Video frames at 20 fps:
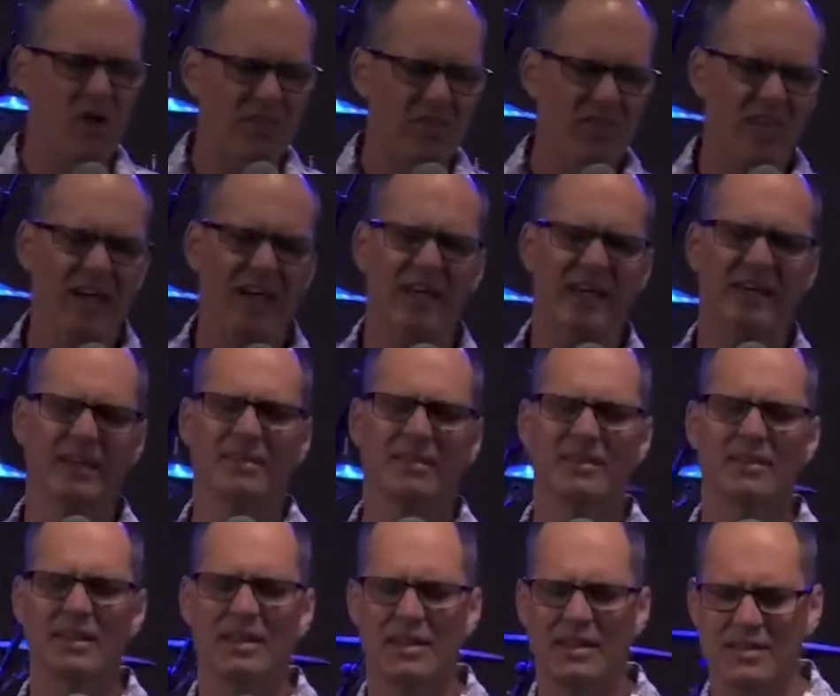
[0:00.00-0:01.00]
thing
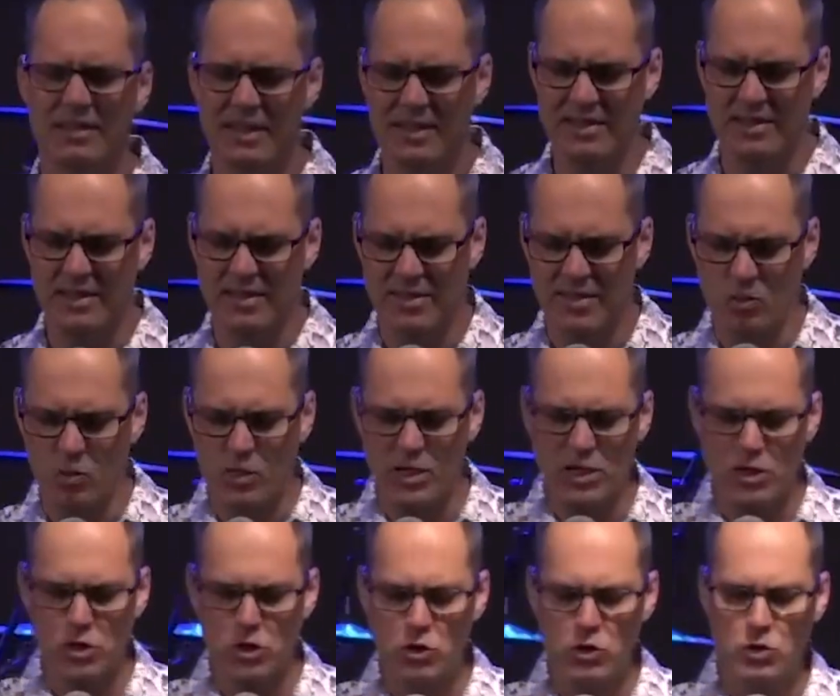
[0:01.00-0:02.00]
that, that, that, that we
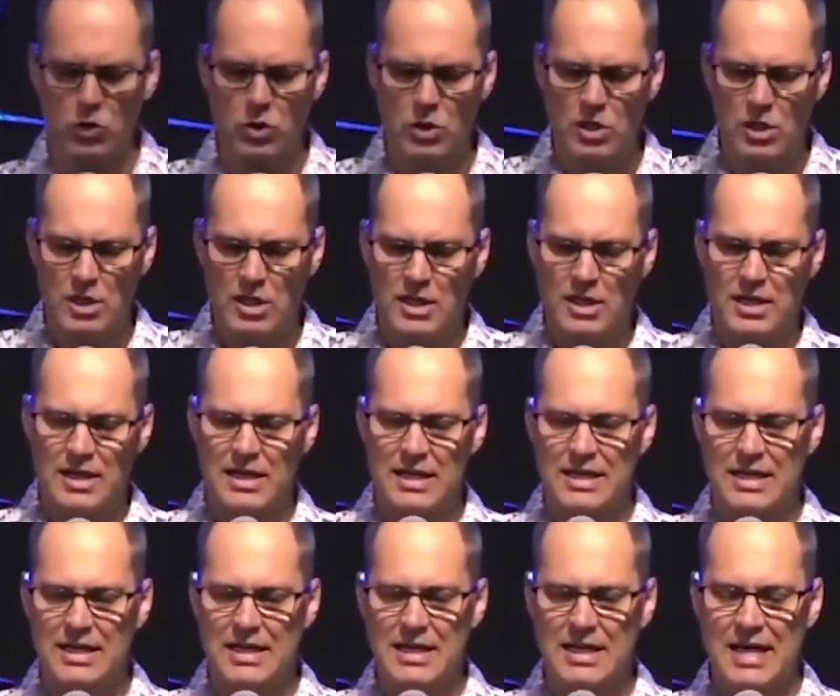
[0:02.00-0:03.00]
do.
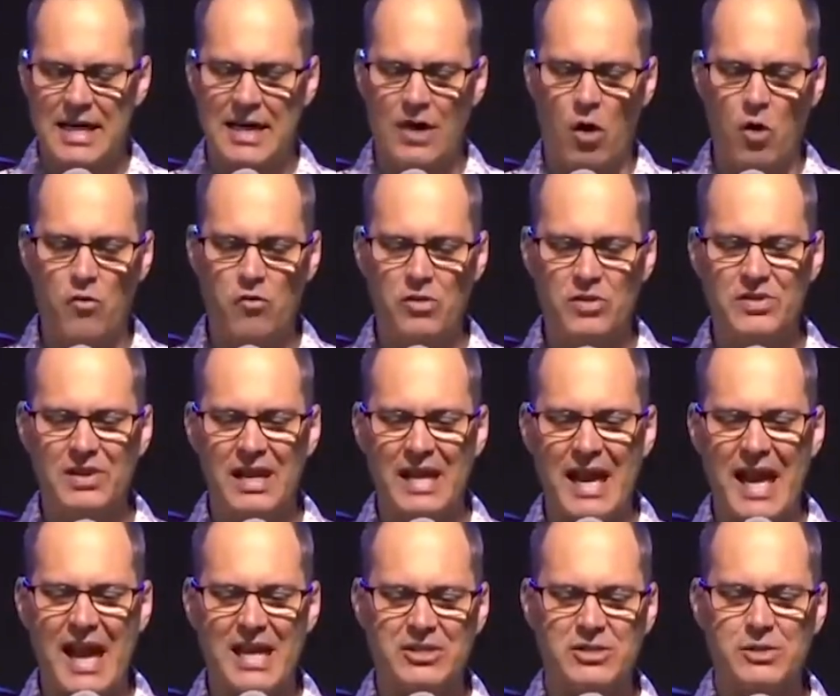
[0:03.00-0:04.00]
And over the
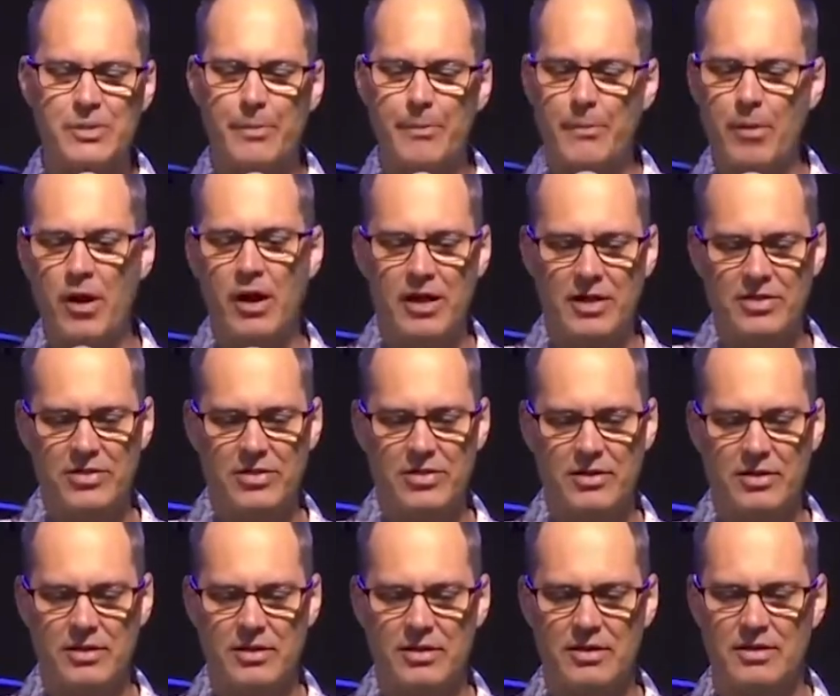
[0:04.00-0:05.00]
last month,
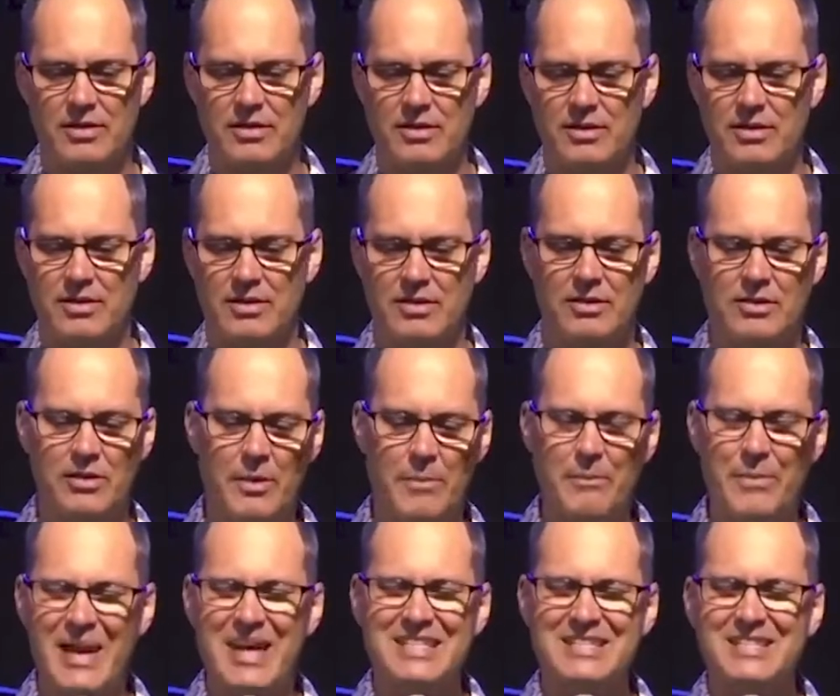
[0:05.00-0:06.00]
the
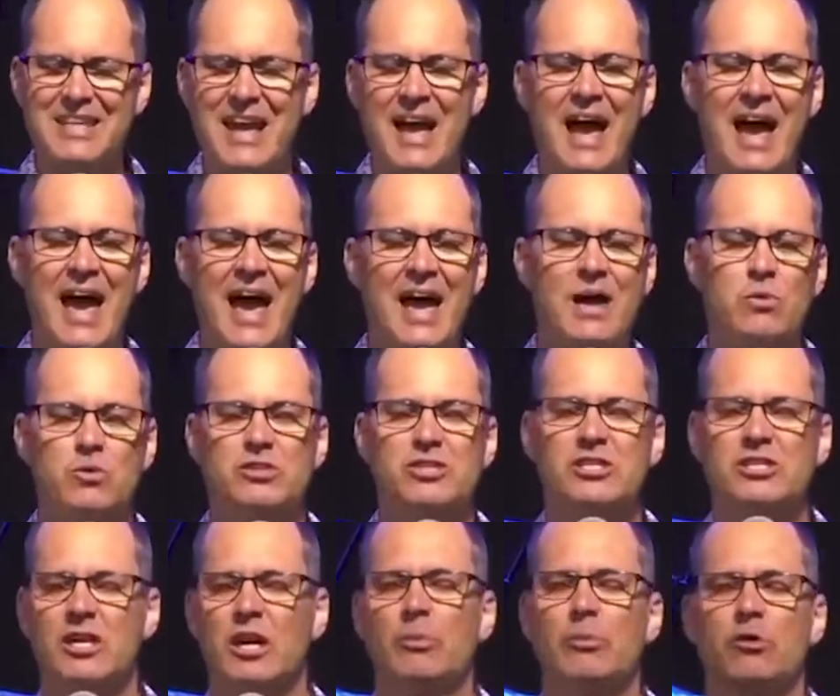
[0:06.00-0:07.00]
best day I had was
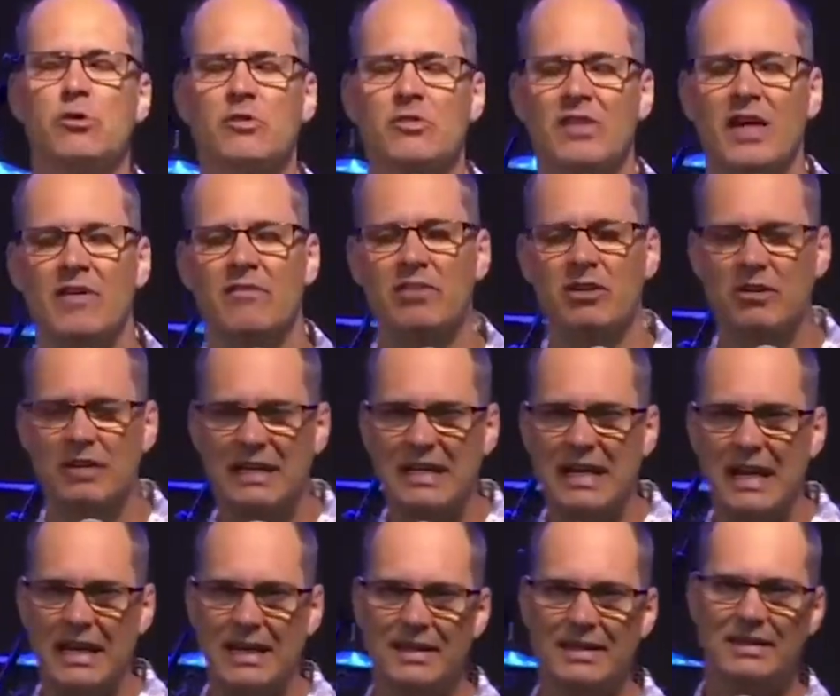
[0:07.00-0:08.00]
doubled on that very
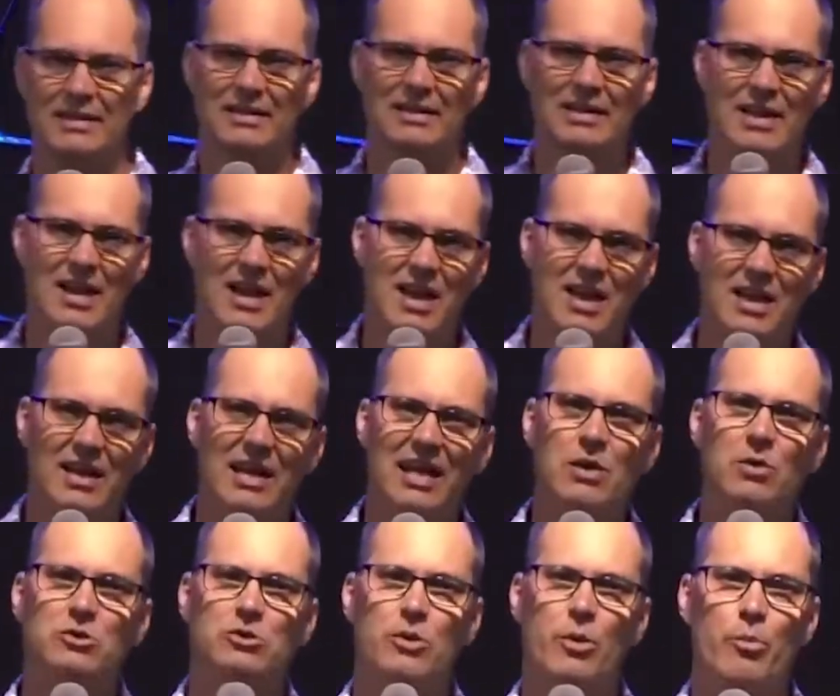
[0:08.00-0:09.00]
day. It
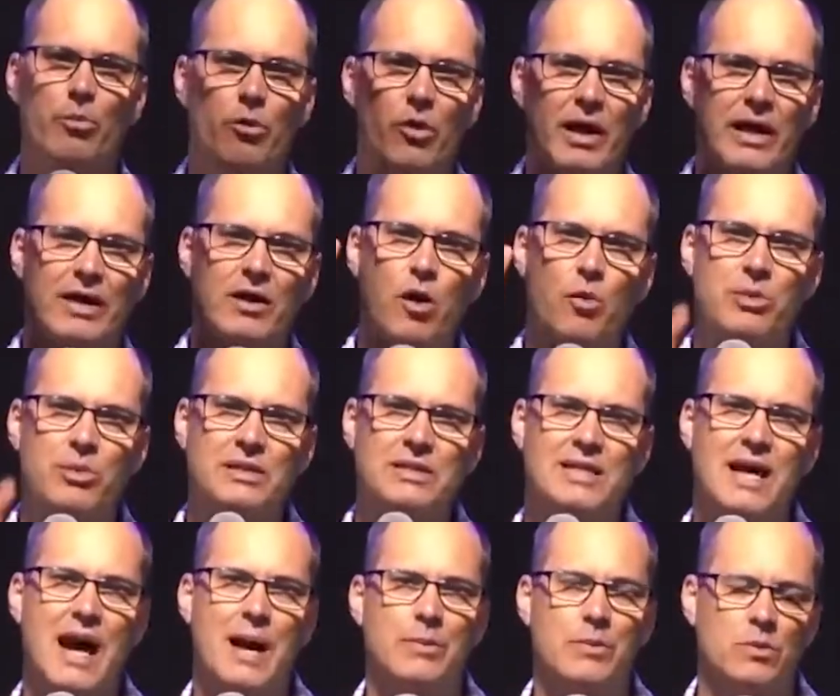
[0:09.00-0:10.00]
was a break open
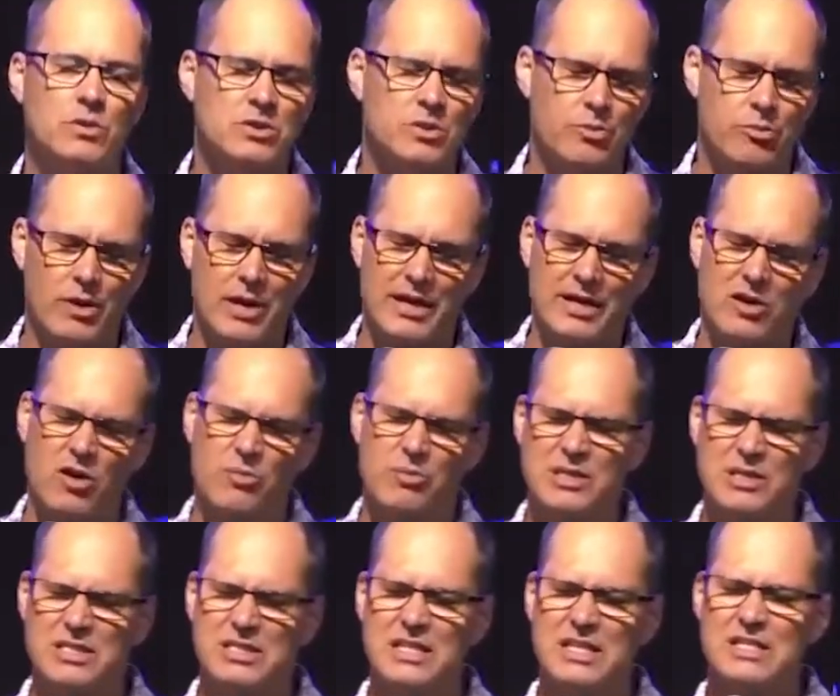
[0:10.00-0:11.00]
time. It was a break open
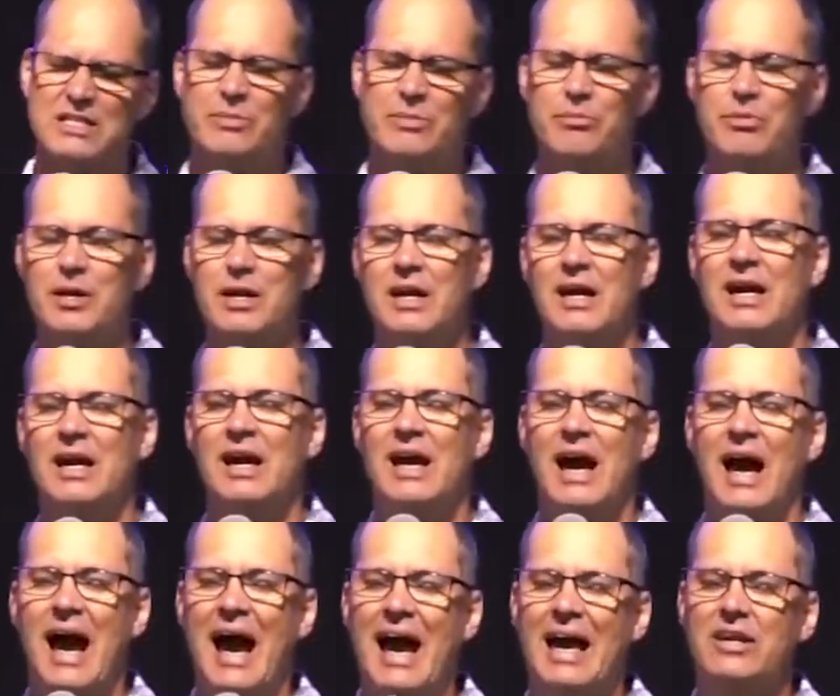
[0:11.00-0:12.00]
season. But
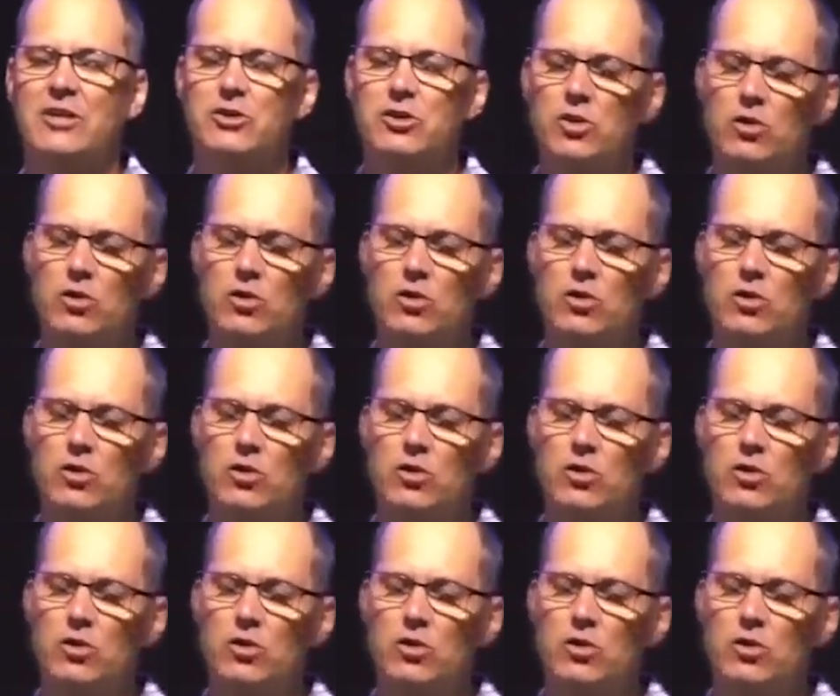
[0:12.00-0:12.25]
I do